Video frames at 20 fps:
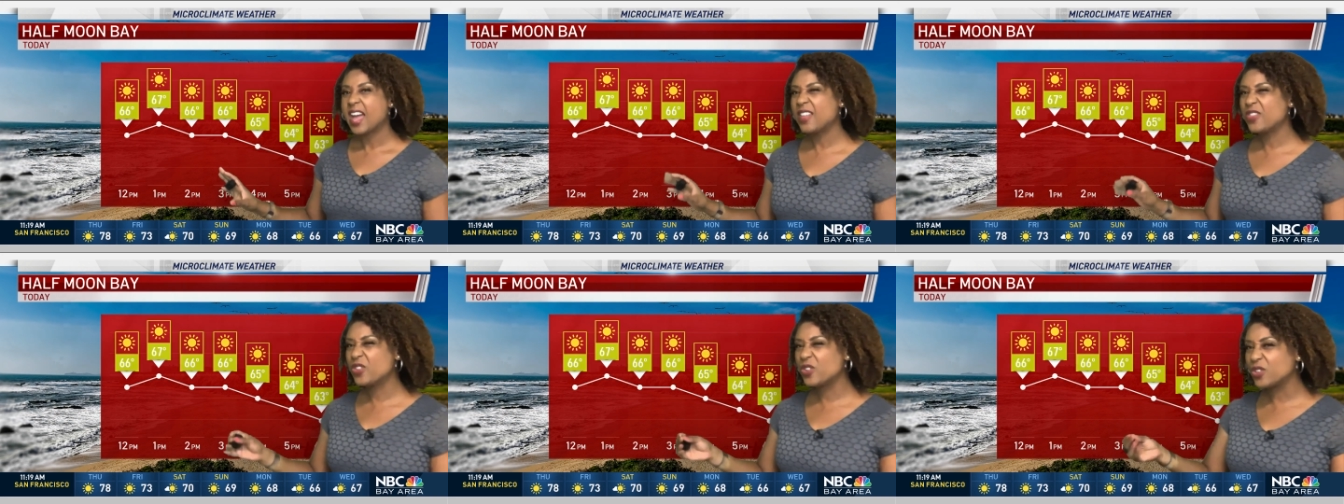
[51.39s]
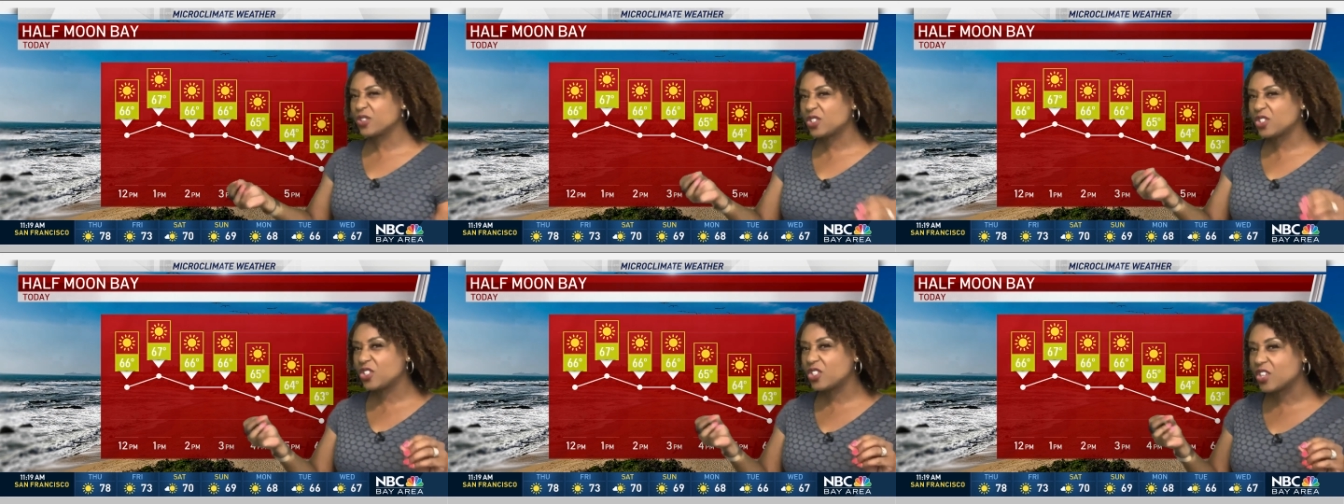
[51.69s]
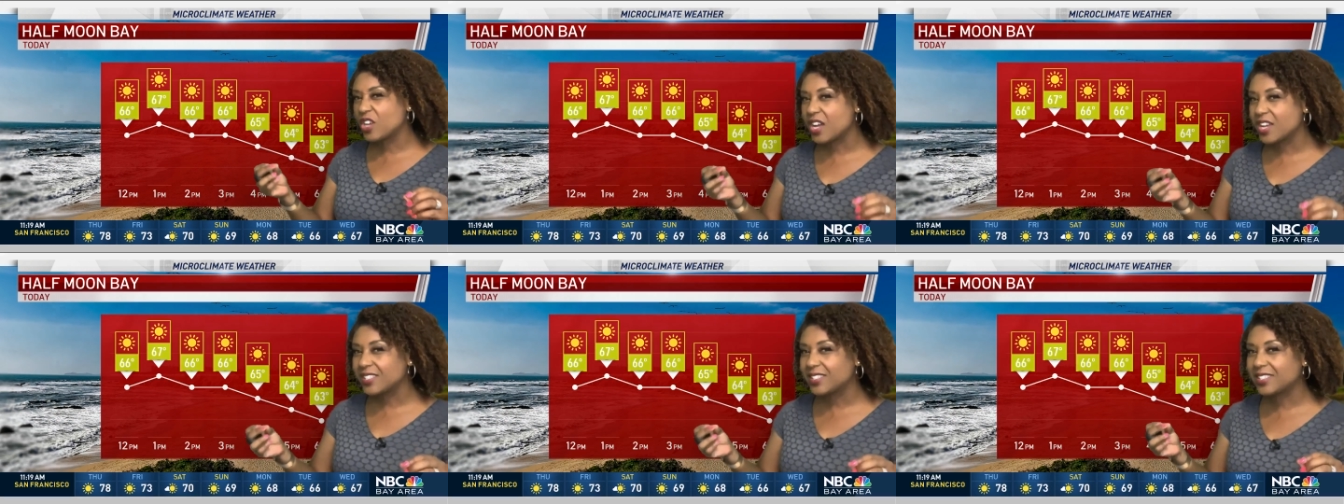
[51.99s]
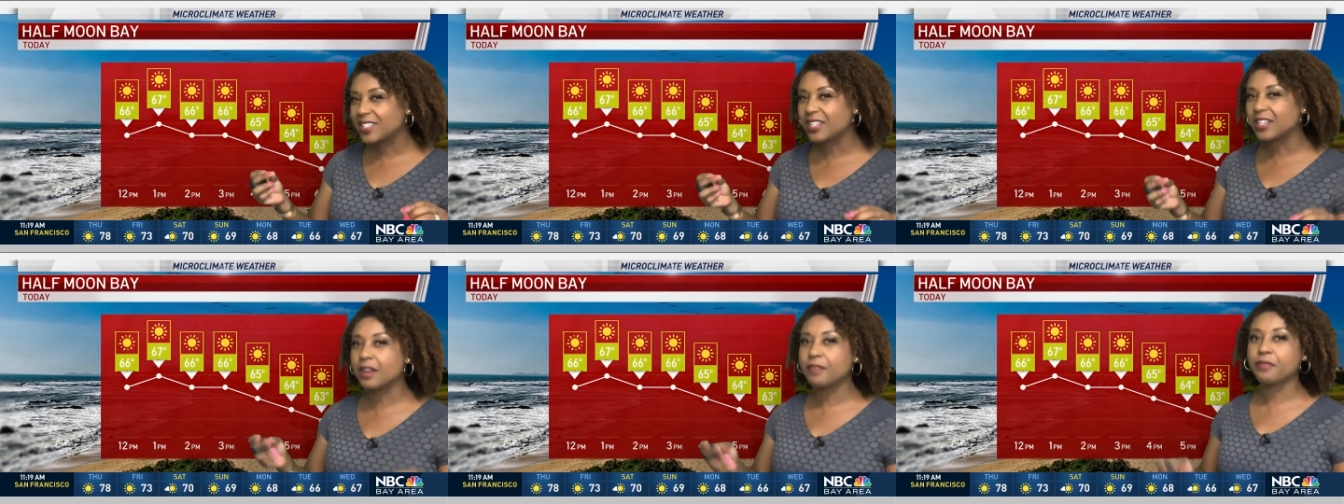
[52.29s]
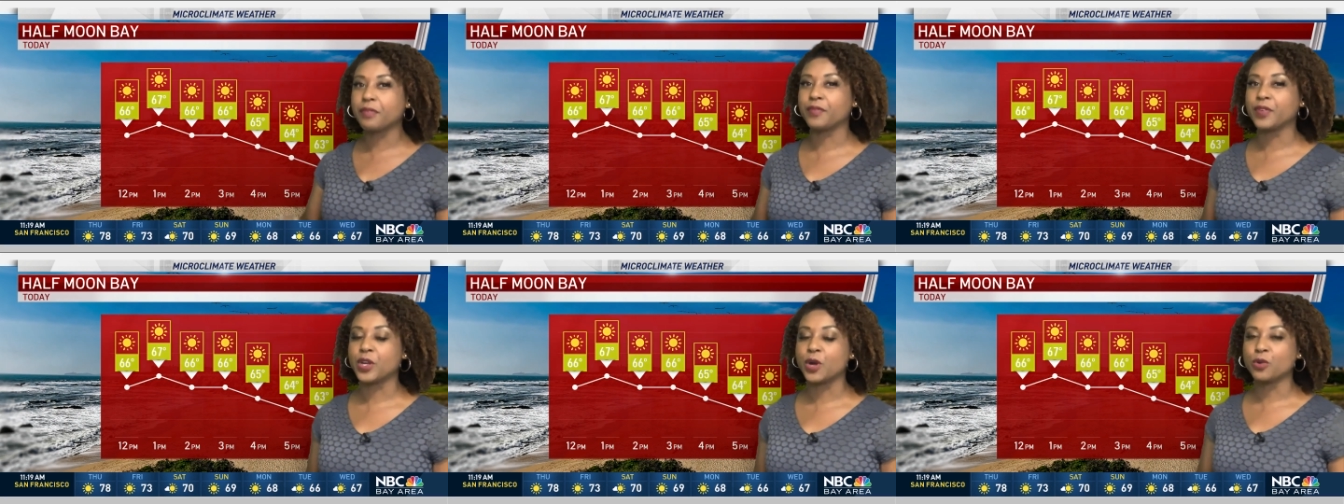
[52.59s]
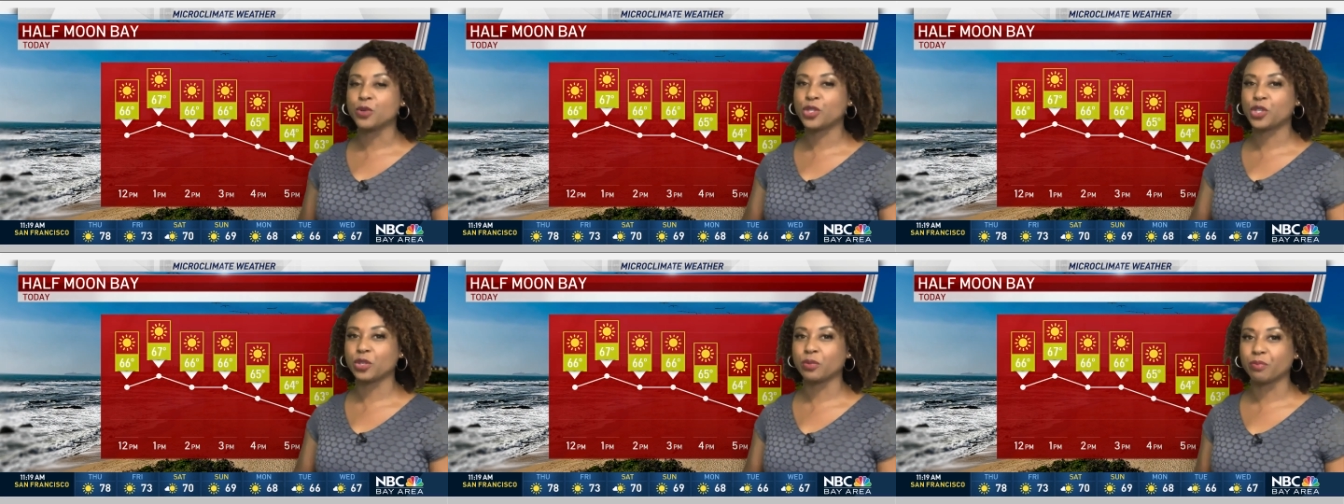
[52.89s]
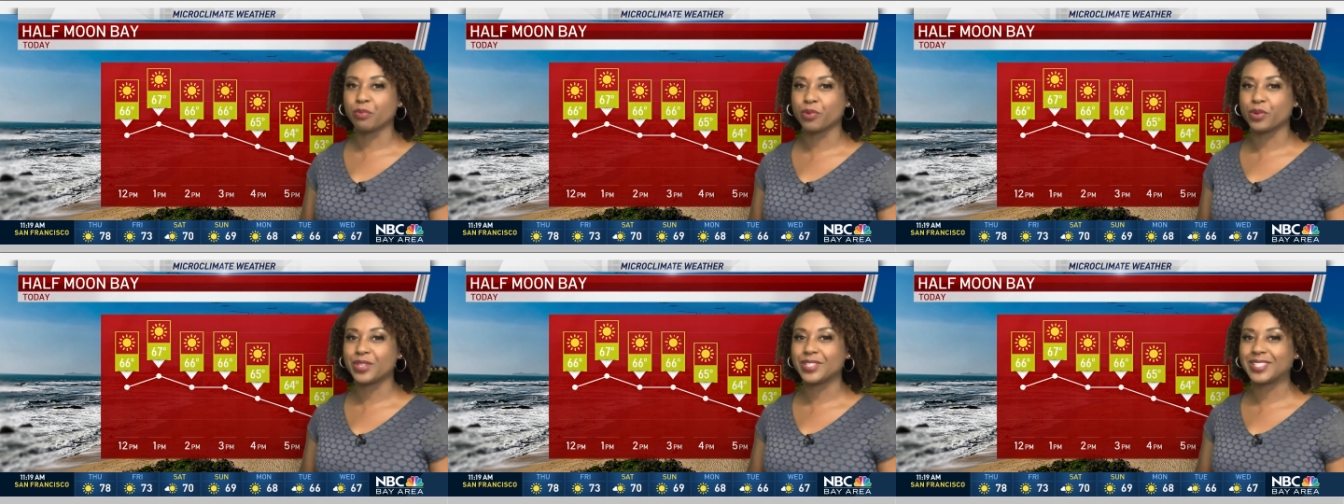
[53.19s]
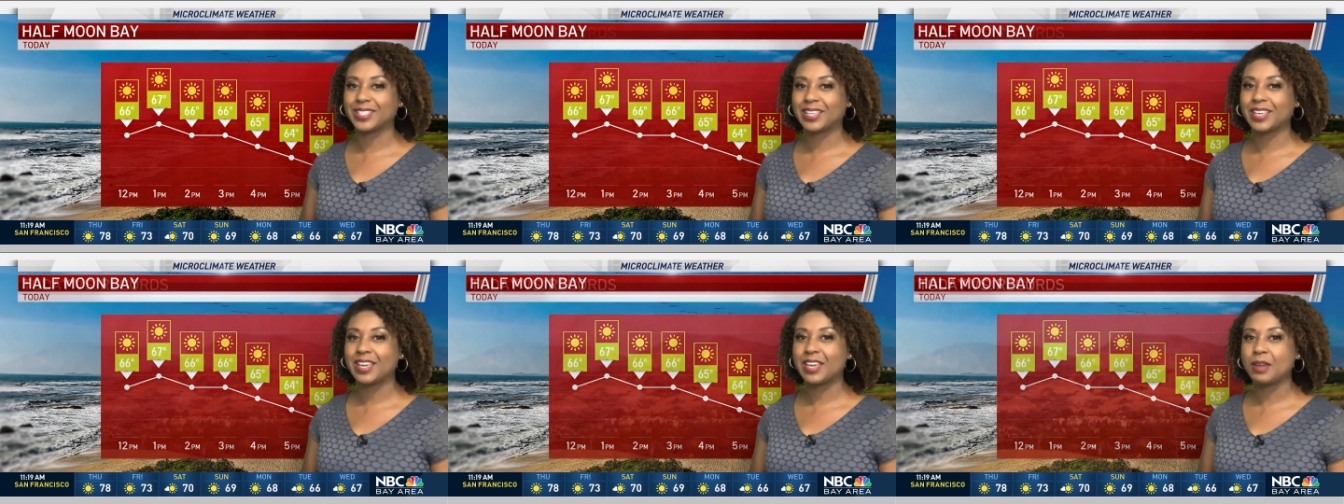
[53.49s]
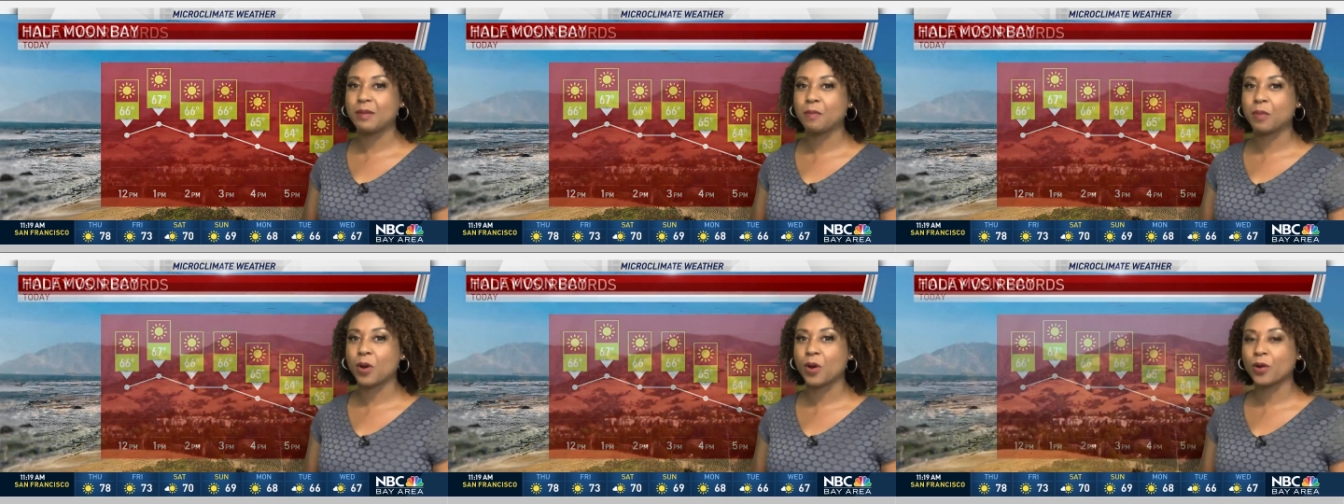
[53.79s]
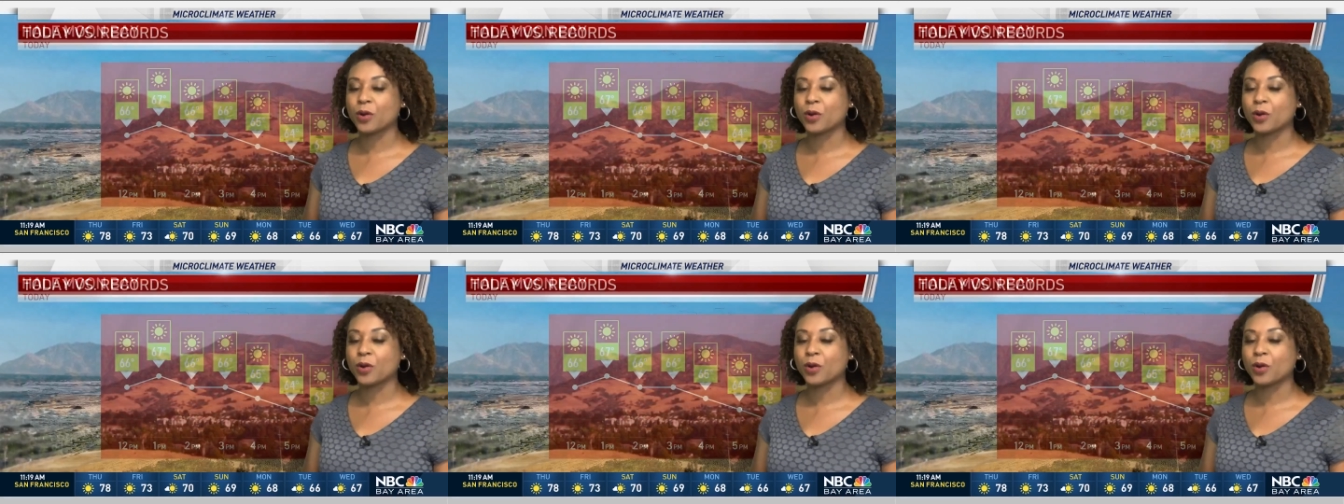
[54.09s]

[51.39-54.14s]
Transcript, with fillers: and there's just enough of an ocean breeze to keep